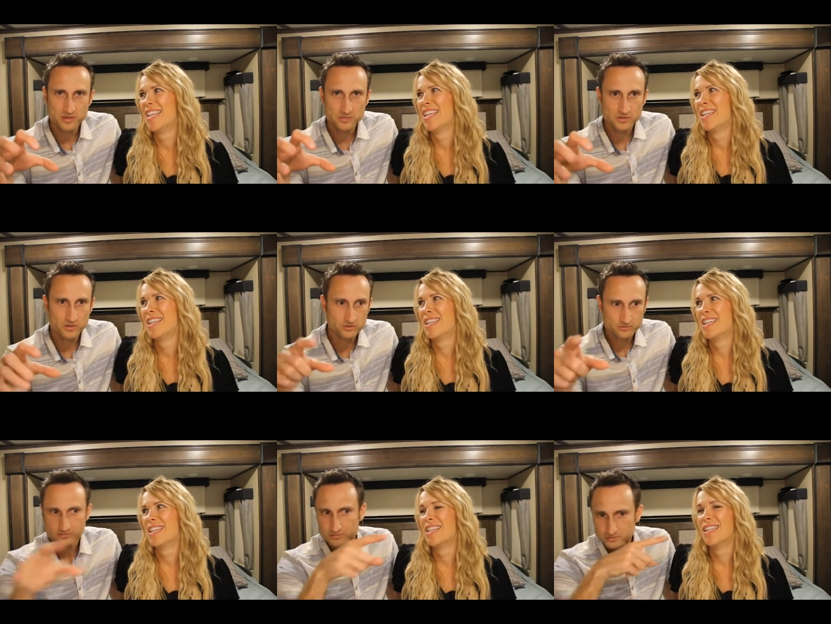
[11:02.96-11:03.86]
Speaker 1: maybe you
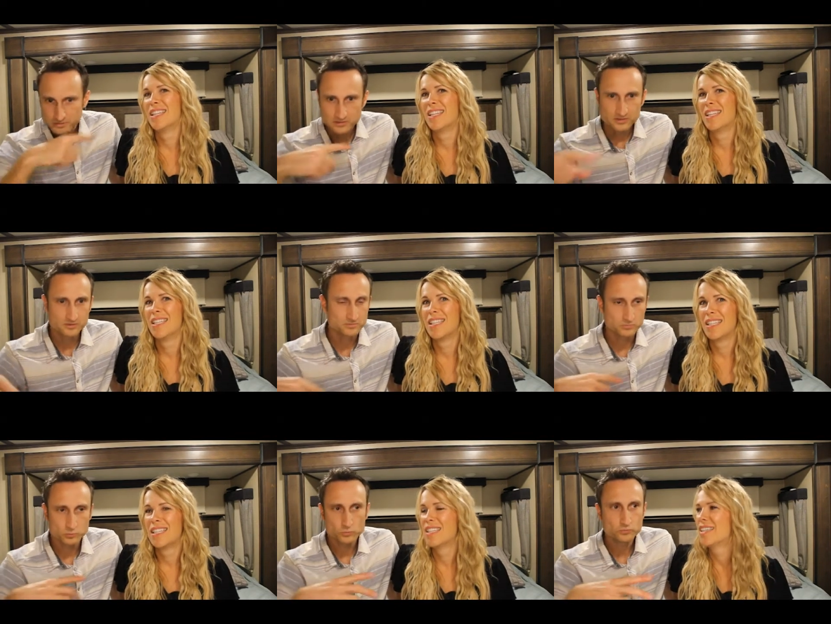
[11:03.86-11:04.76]
don't
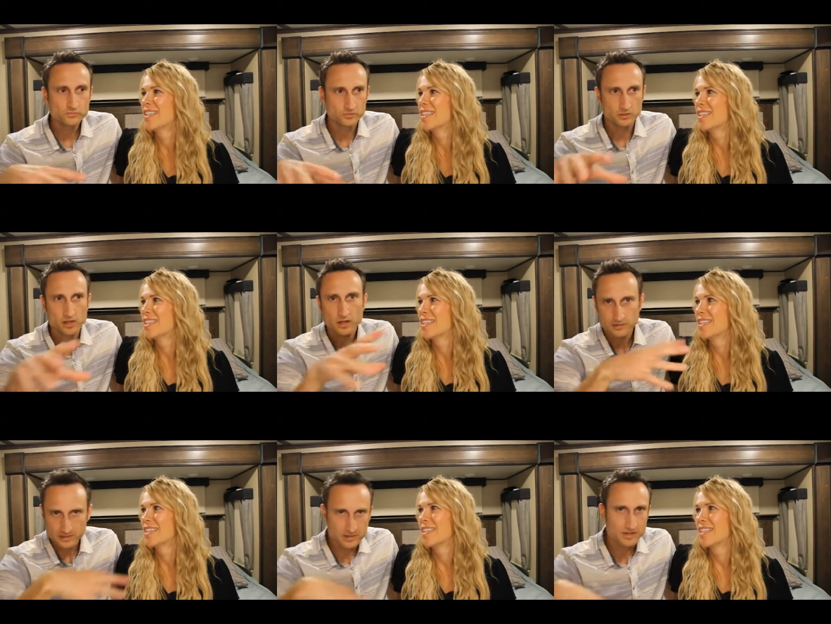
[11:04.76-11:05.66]
move a
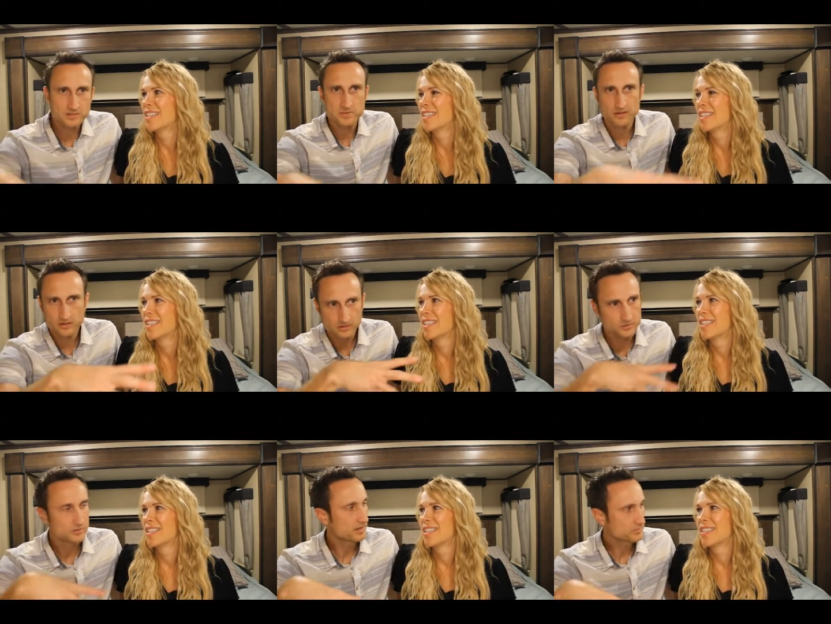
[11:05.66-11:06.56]
lot, like you kind of spend
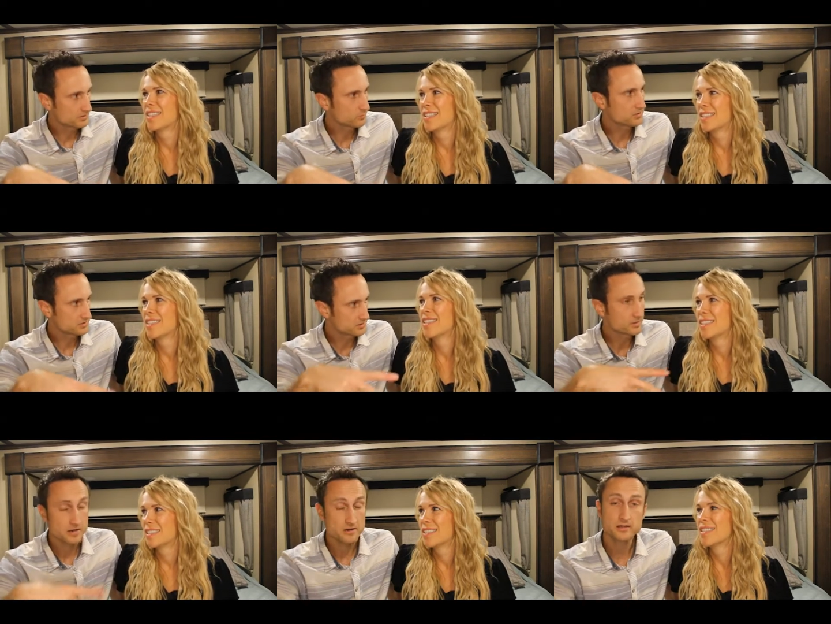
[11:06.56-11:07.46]
your time in one
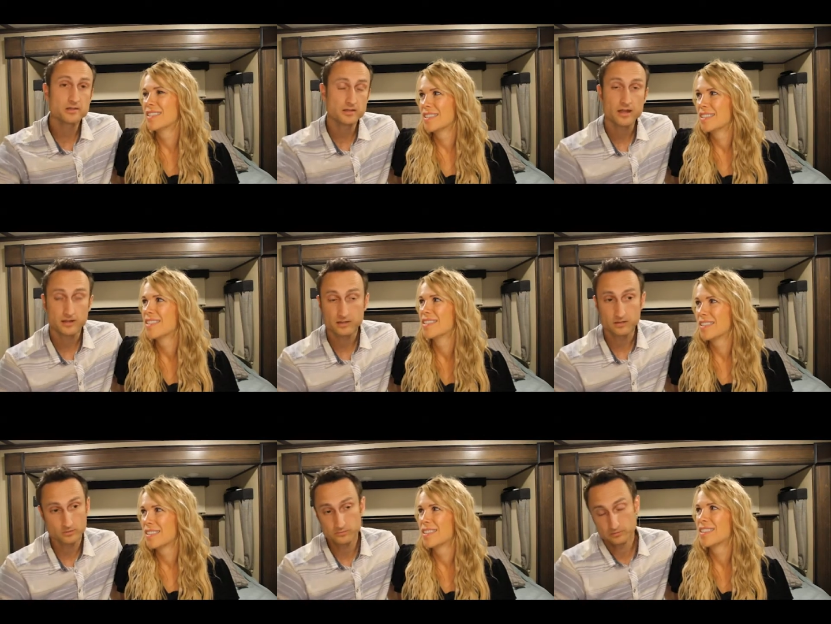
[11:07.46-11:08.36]
certain area, yeah,
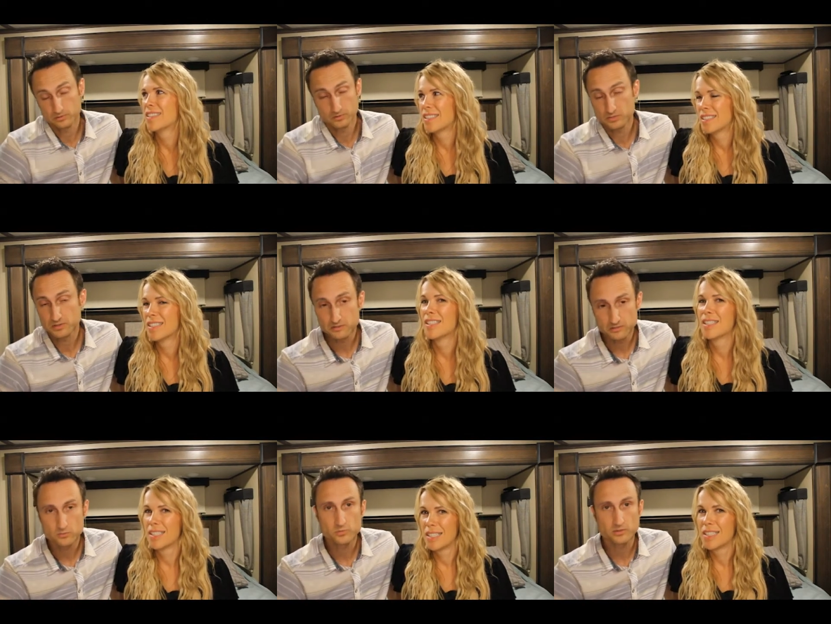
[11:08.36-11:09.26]
you know, it can be
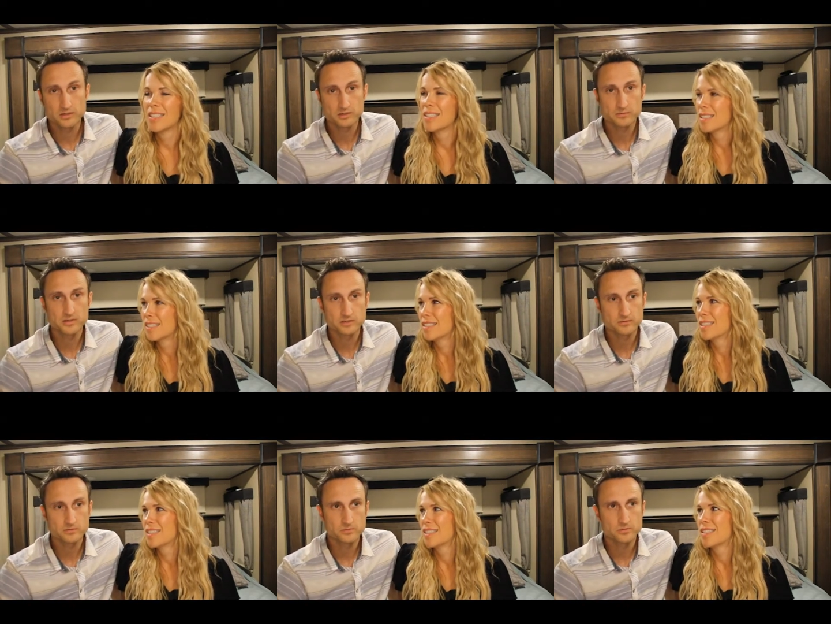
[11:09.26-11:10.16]
super
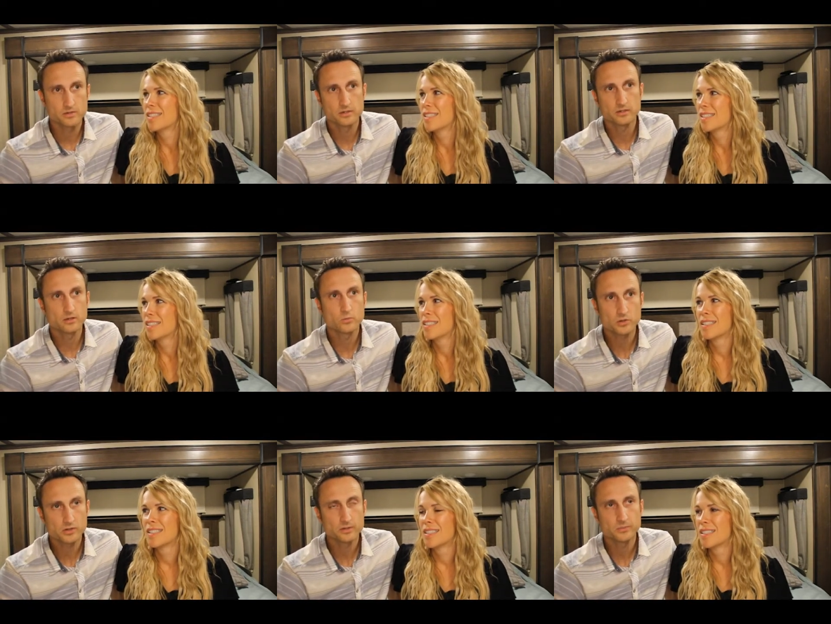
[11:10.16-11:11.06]
inexpensive and super you know
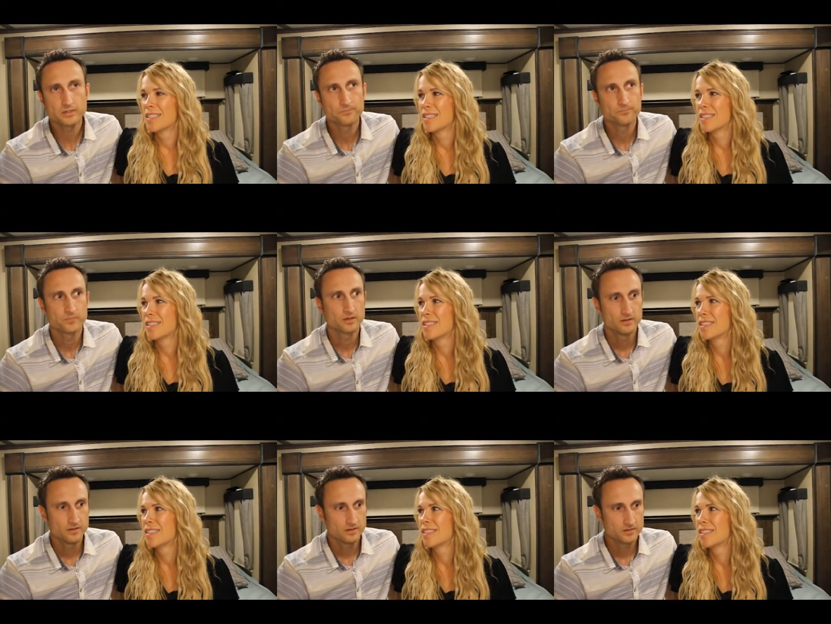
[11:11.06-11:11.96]
worth it, but
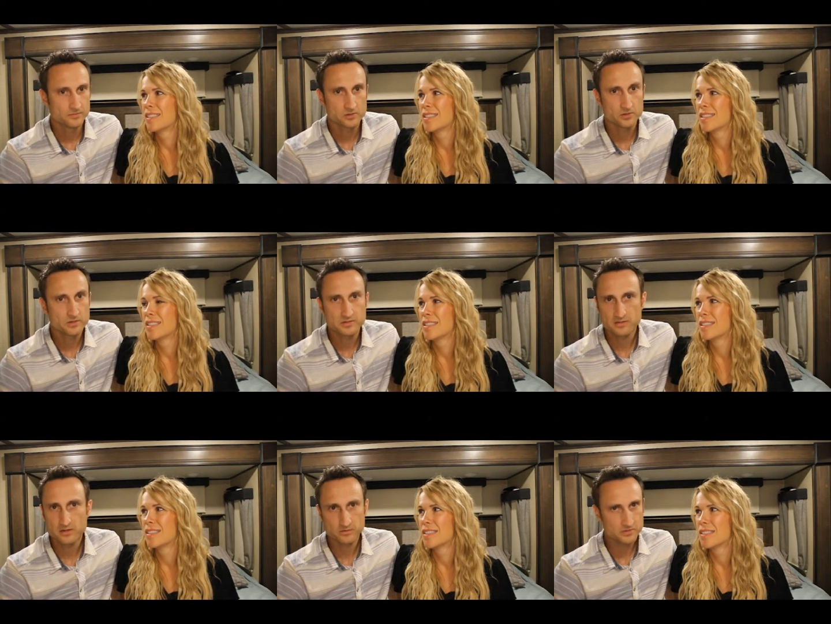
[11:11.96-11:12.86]
if you're in the
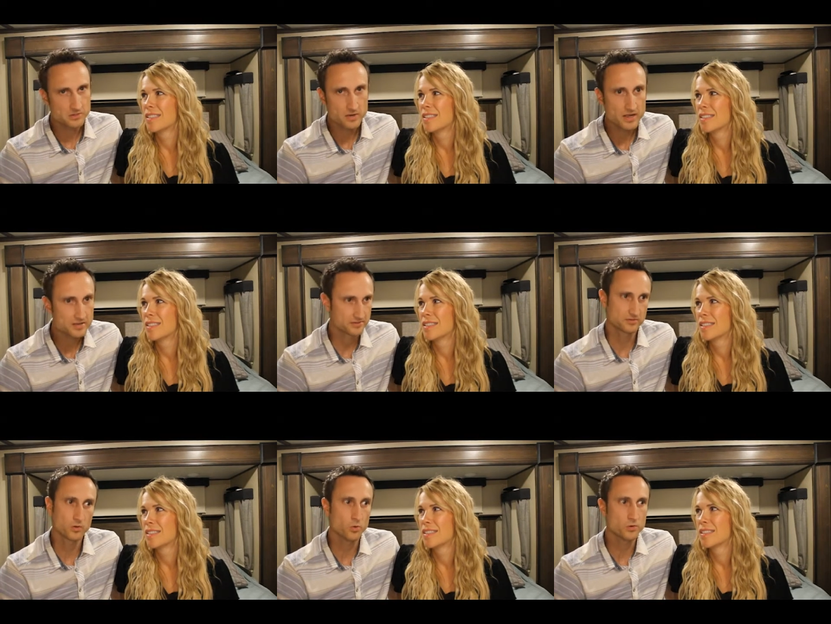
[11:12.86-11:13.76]
center of the
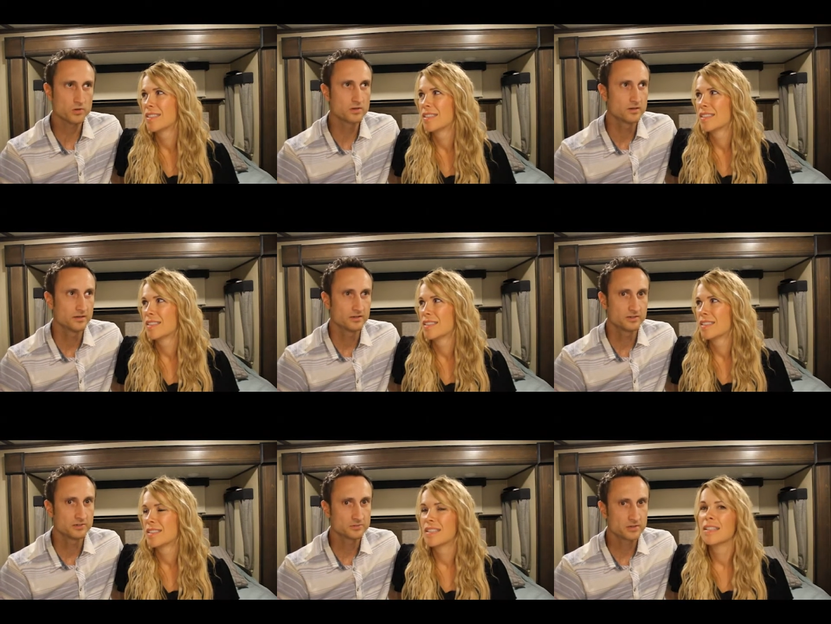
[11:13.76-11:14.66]
U.S. or
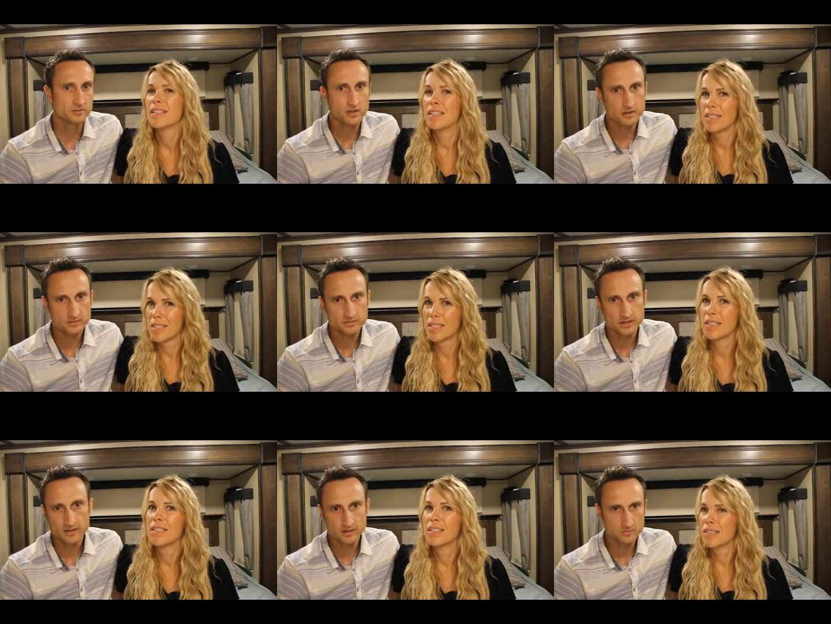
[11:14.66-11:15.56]
you're spent a lot of the
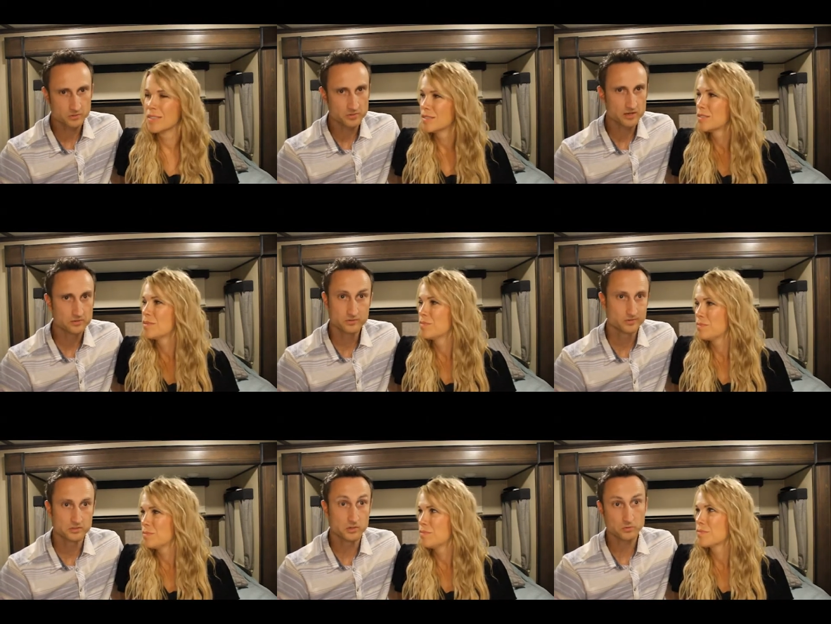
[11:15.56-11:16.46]
time around,
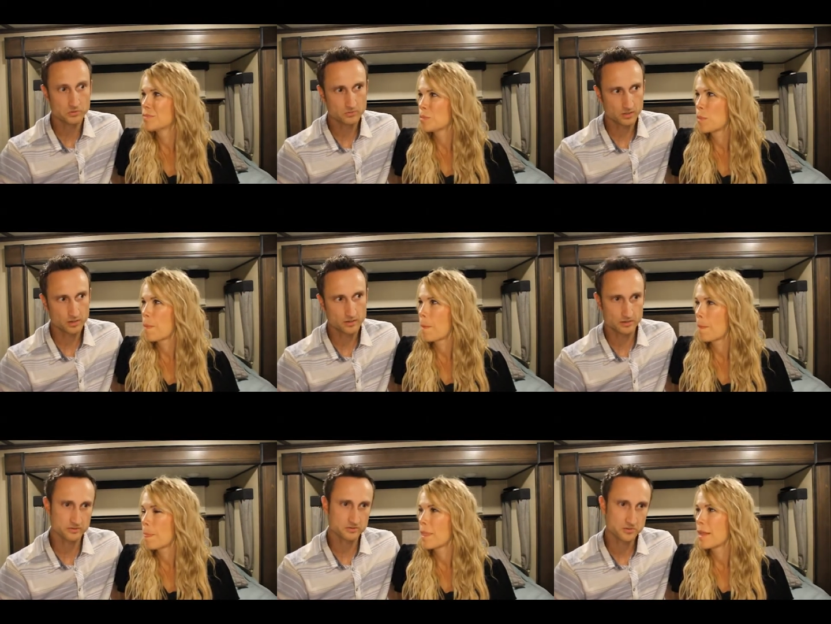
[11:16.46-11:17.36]
you know,
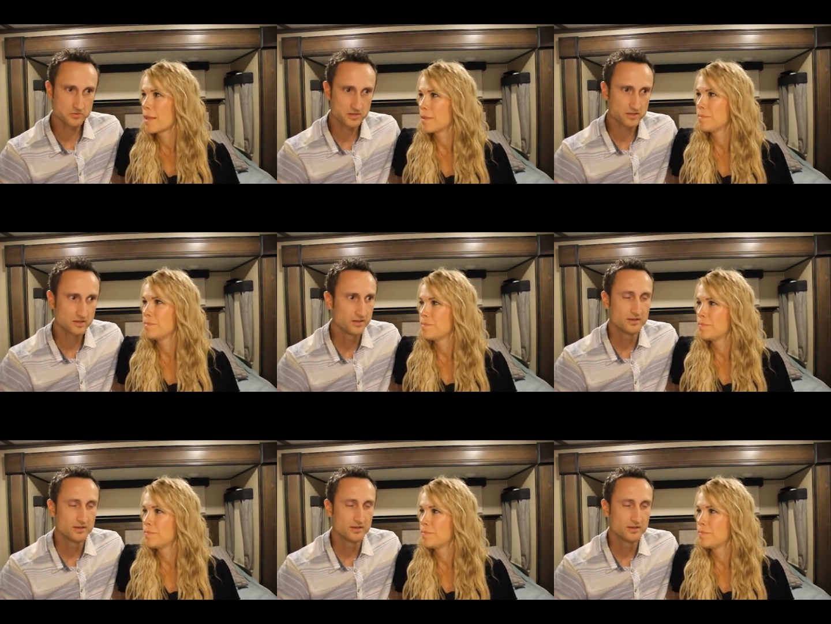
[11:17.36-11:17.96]
Utah, Arizona,